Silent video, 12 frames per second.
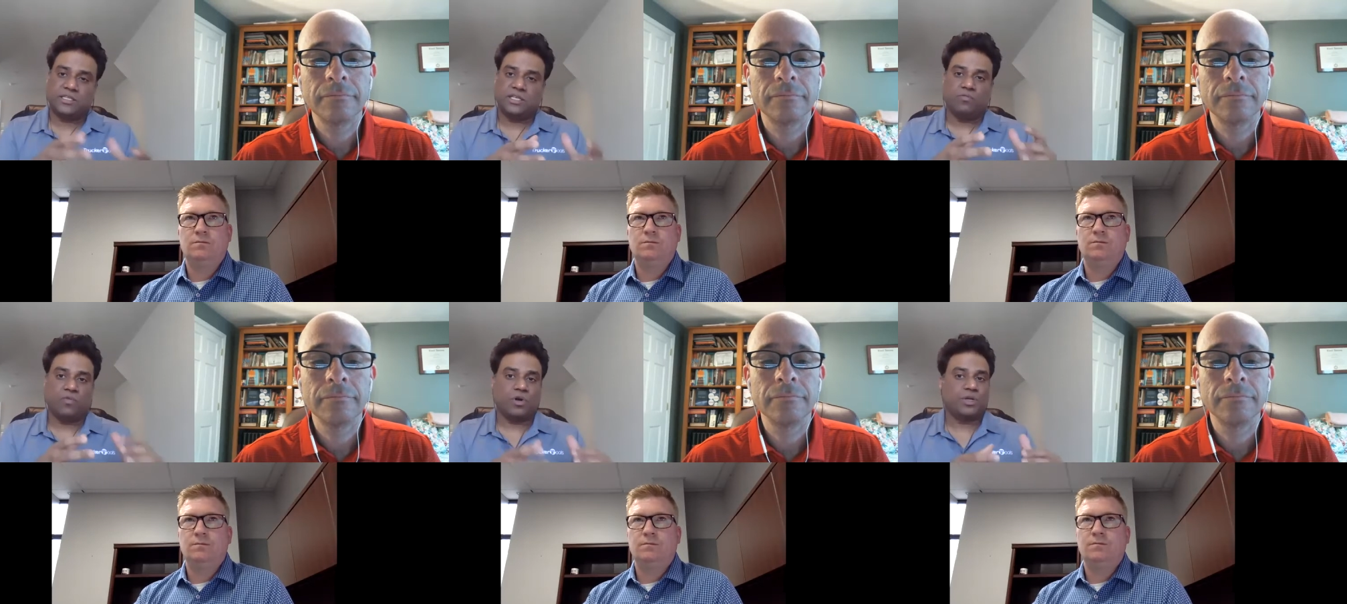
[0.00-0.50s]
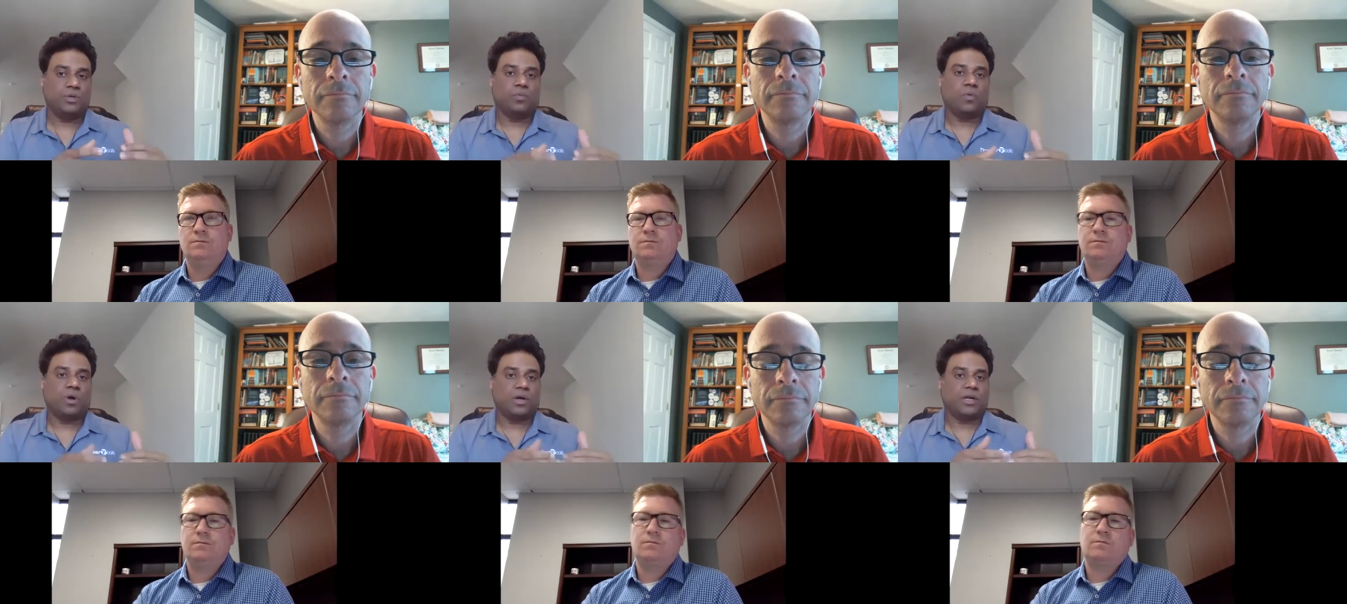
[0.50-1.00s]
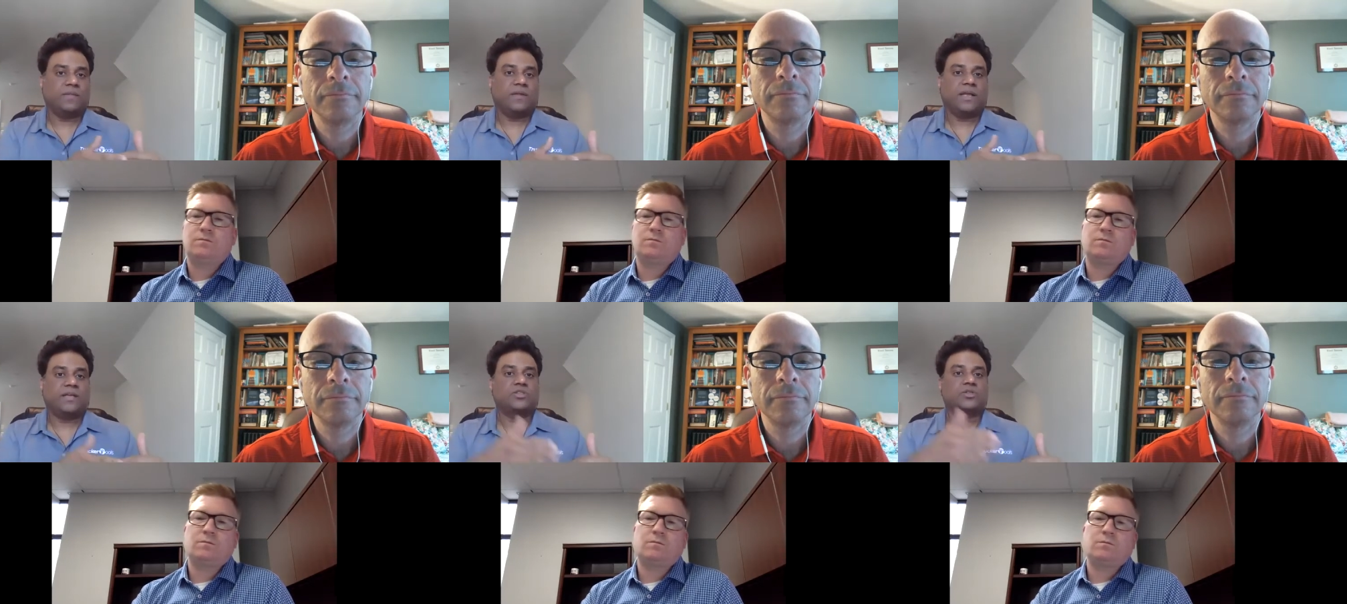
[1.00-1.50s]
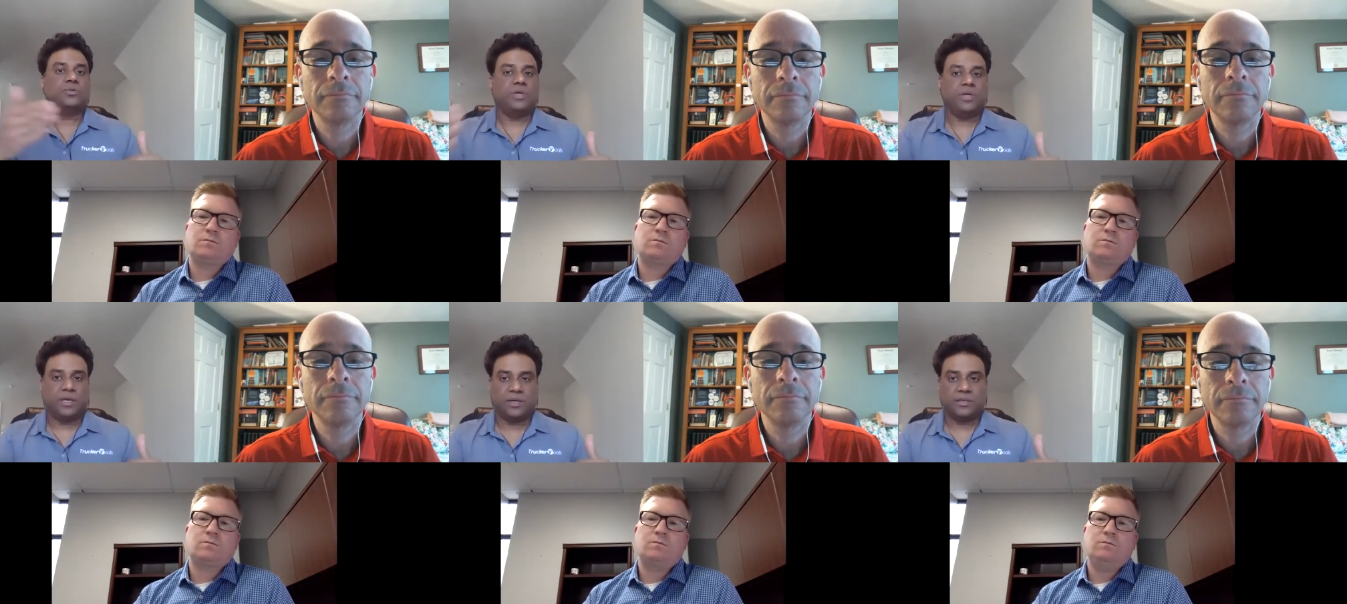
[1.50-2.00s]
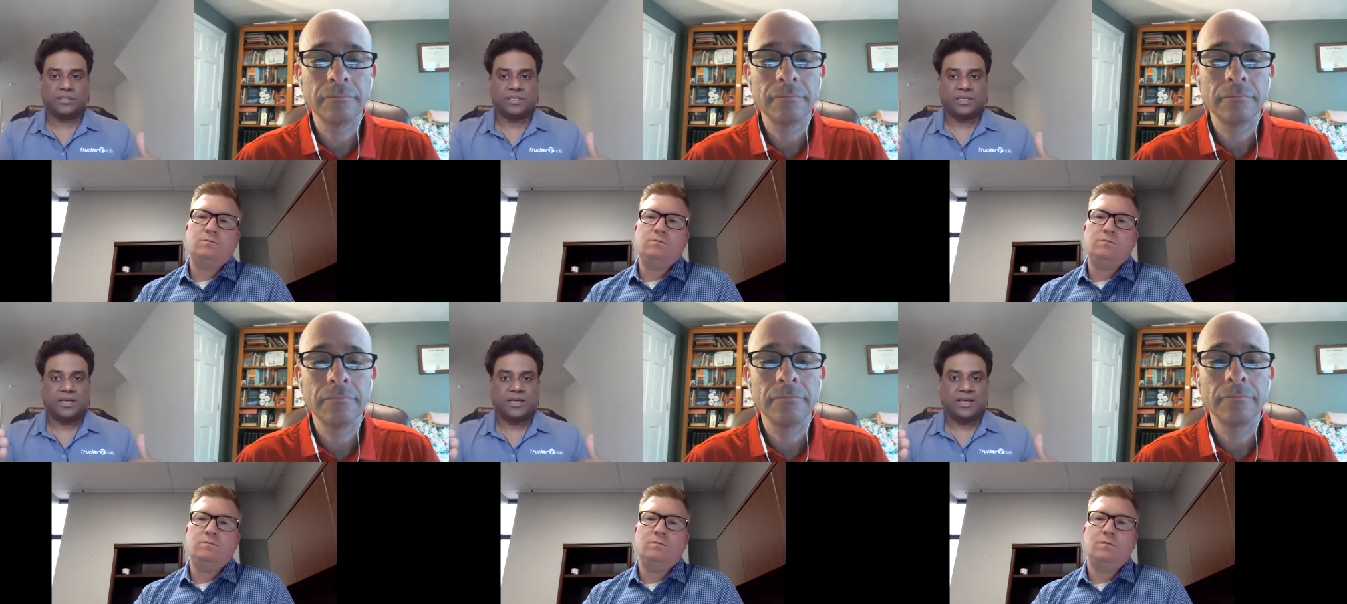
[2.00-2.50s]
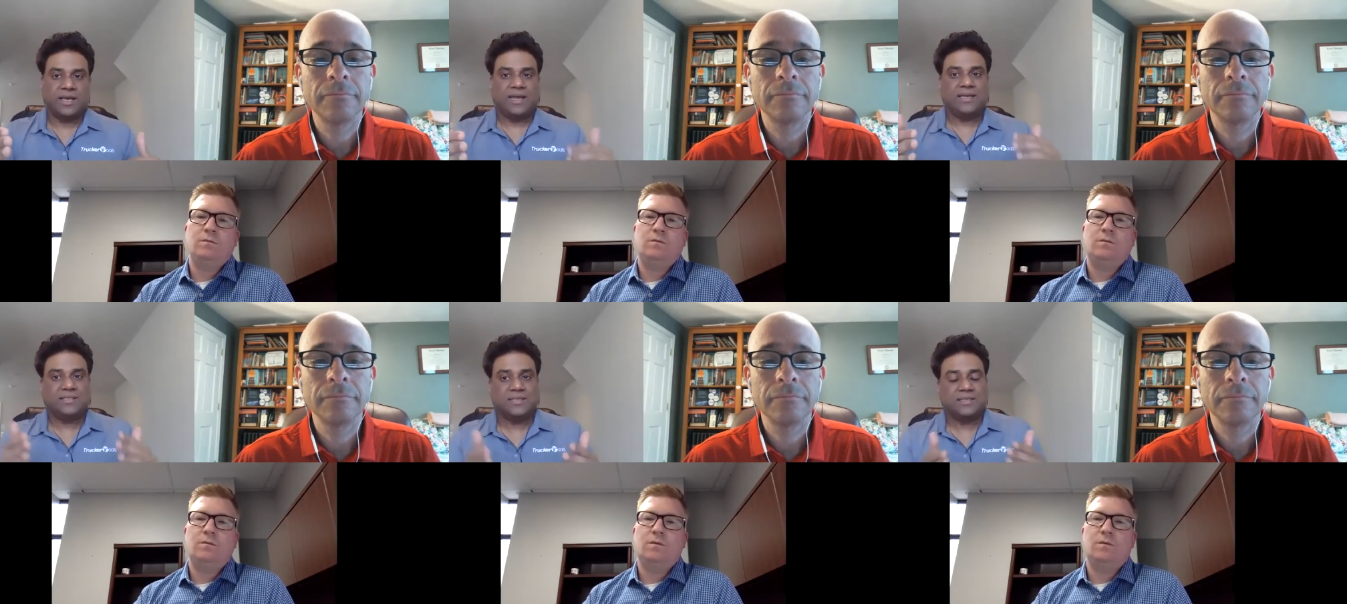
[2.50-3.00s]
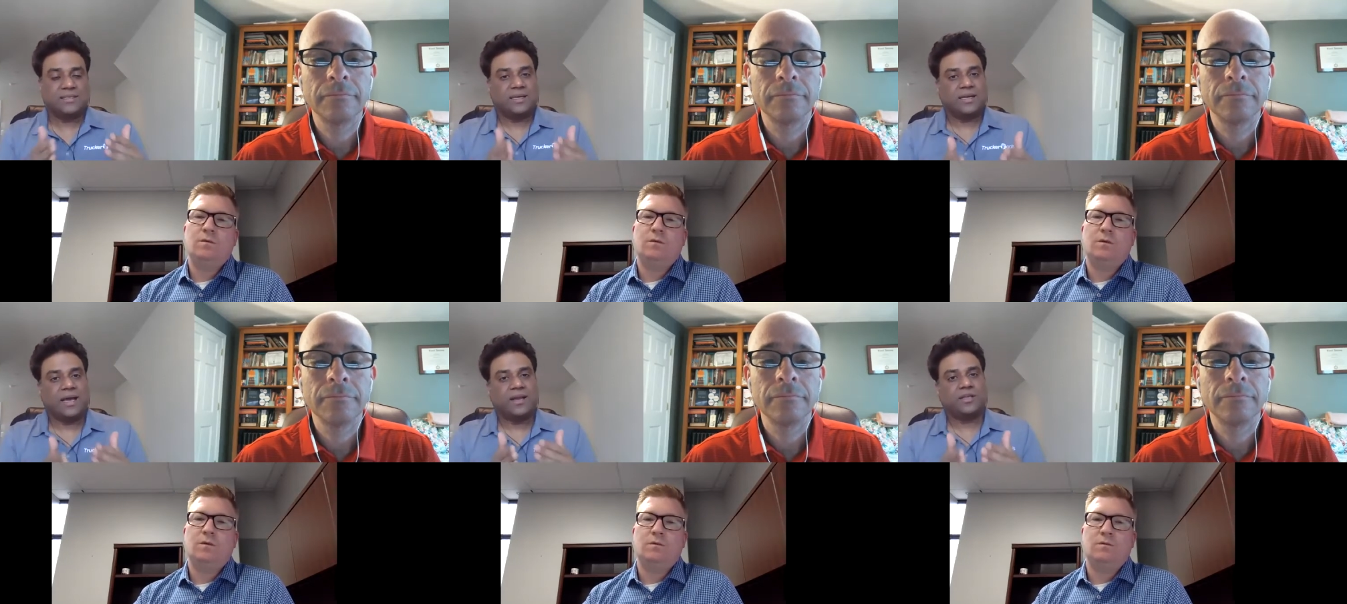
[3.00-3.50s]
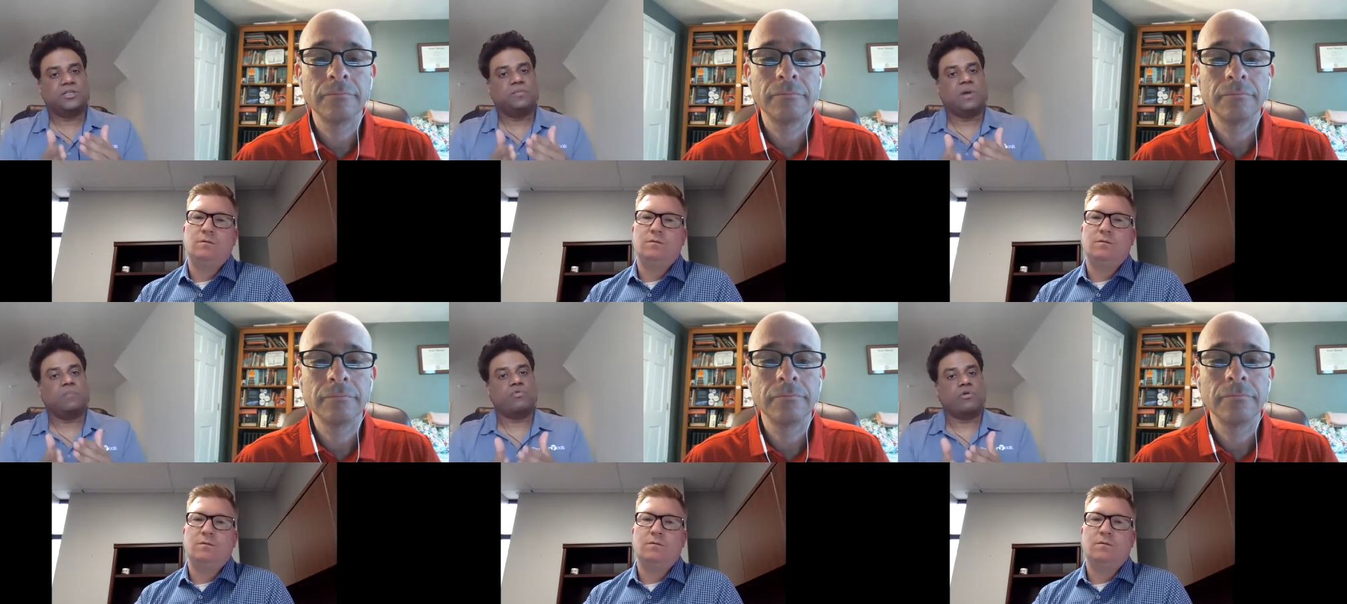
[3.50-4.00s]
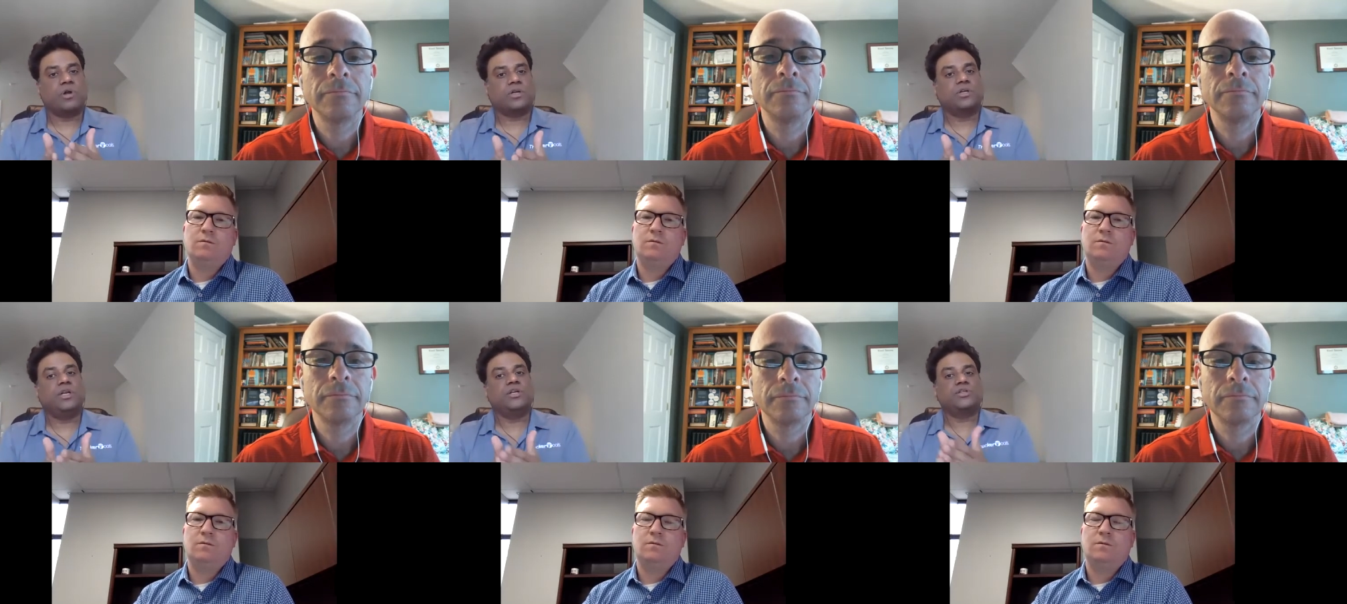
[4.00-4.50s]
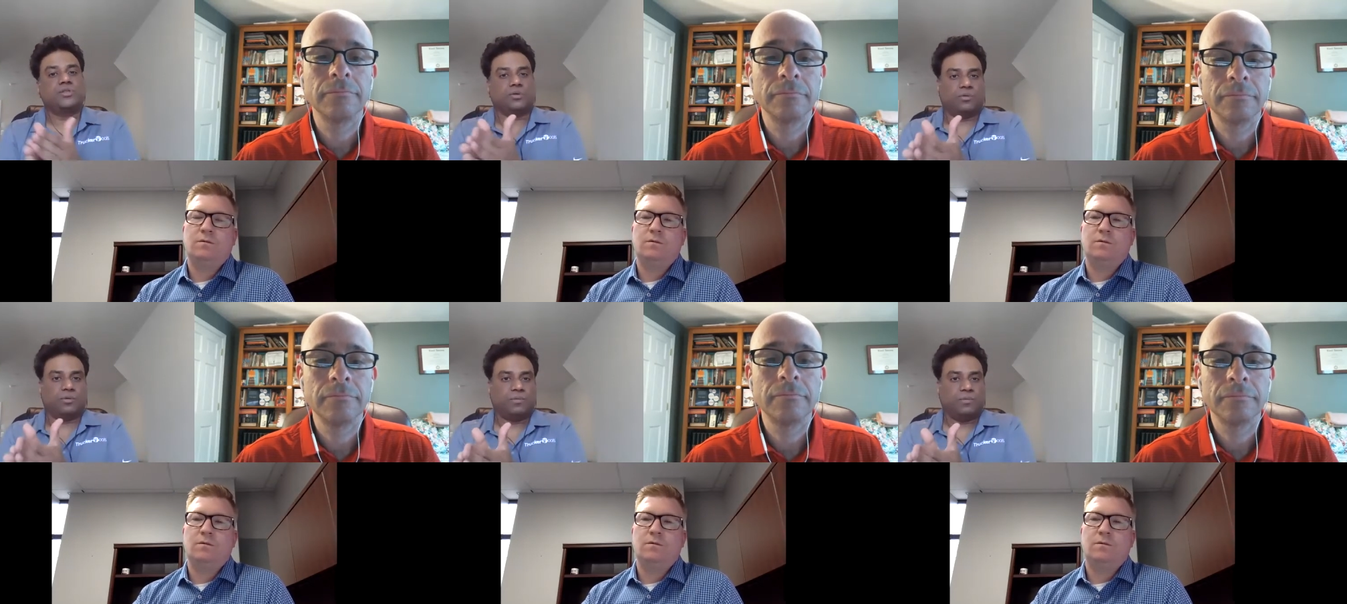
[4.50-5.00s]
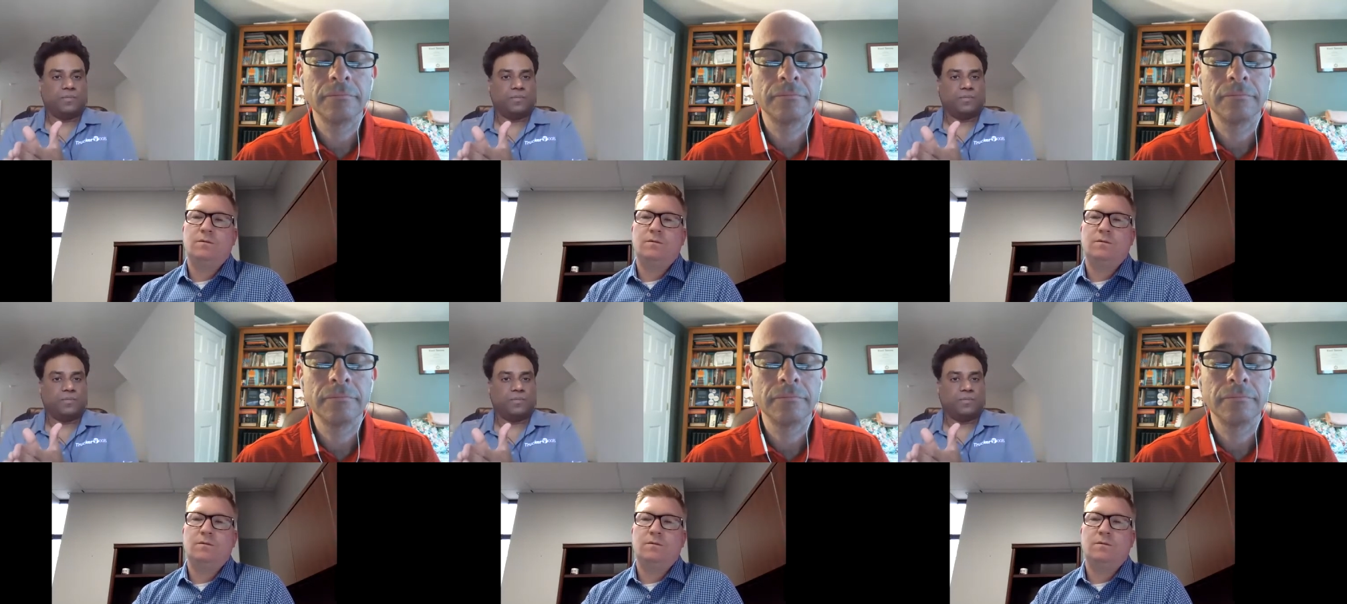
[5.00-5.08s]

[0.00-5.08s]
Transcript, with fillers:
Speaker 1: see what you want in the next two years. Is this the direction my product needs to go?